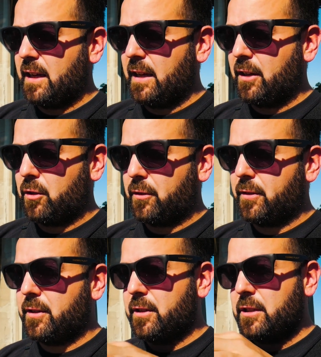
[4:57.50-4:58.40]
it'll
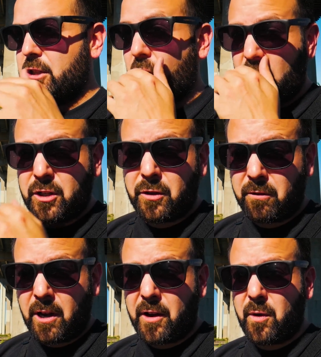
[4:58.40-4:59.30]
yaw you the
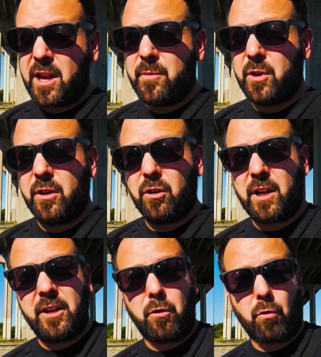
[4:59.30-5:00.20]
right way, but it'll
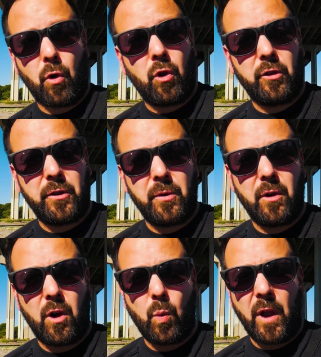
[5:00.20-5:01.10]
kind of roll you
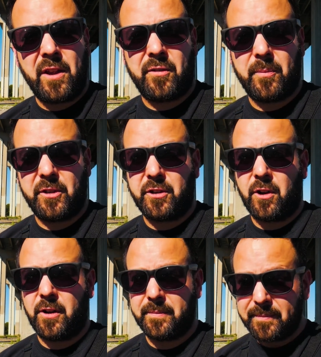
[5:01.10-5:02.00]
away from the
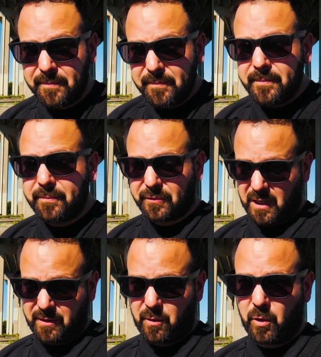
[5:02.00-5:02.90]
turn.
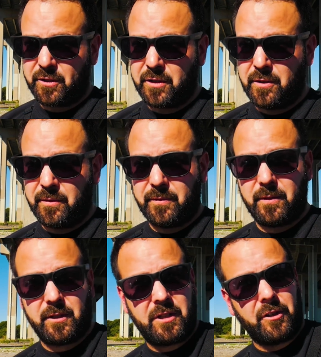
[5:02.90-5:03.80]
And then once you've
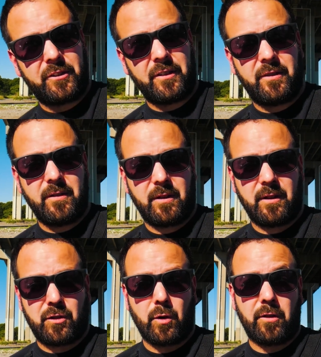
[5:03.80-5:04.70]
tilted
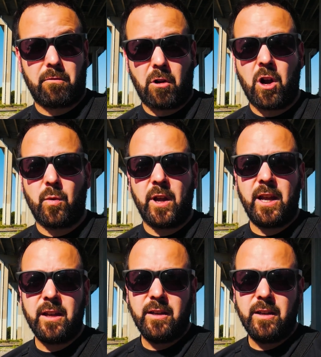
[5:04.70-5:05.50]
sort of the wrong way,